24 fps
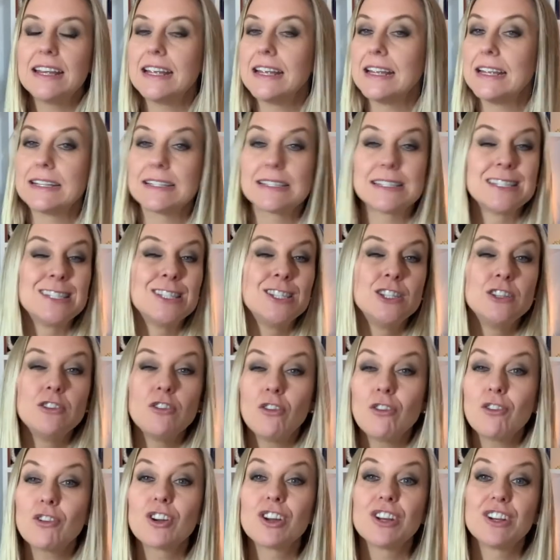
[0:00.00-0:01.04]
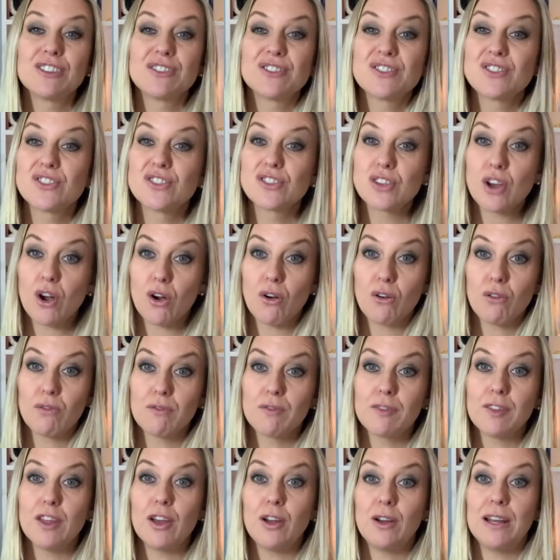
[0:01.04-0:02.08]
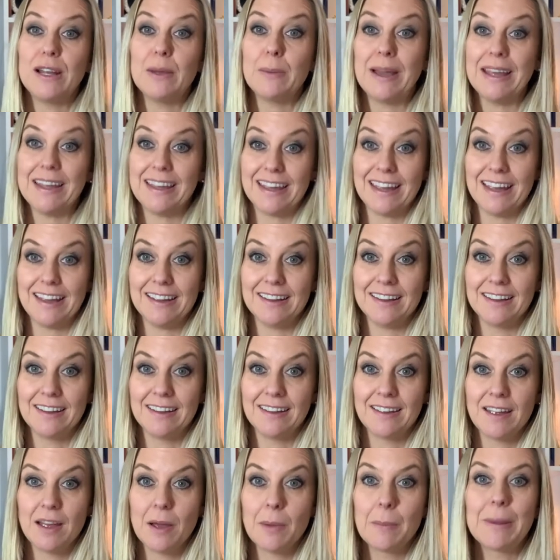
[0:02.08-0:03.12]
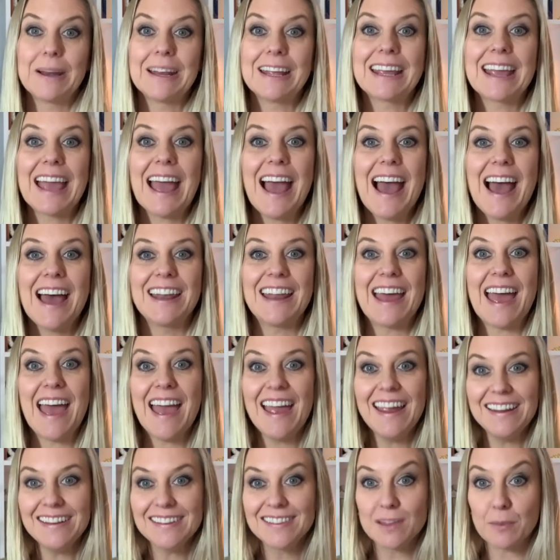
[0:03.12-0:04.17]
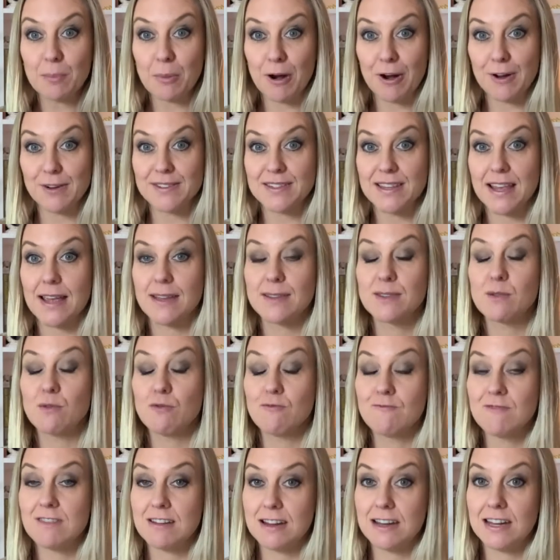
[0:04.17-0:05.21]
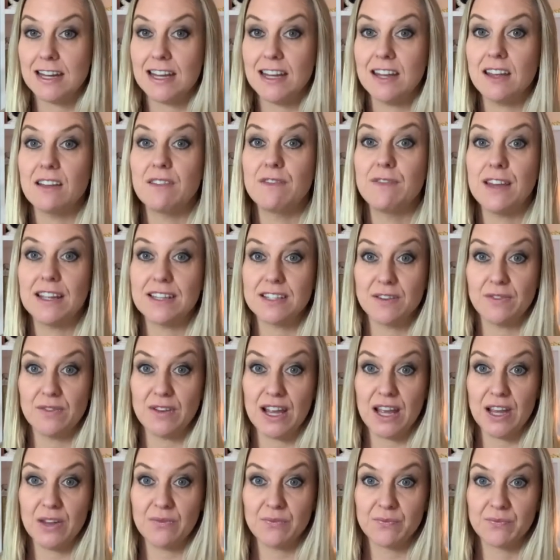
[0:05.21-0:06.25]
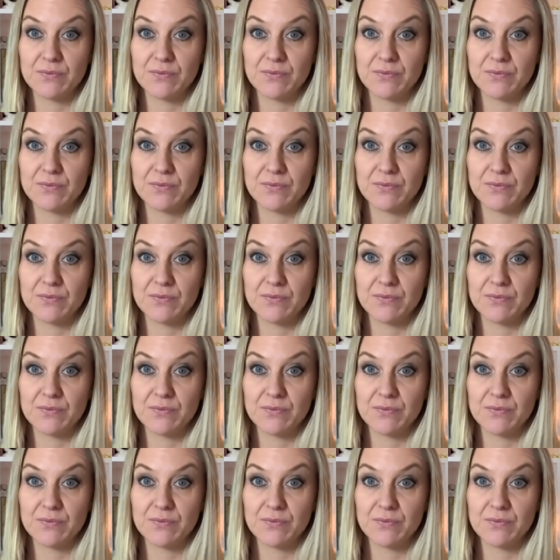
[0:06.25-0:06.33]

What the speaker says: it's not going to solve the early waking, but it can aid the process really effectively.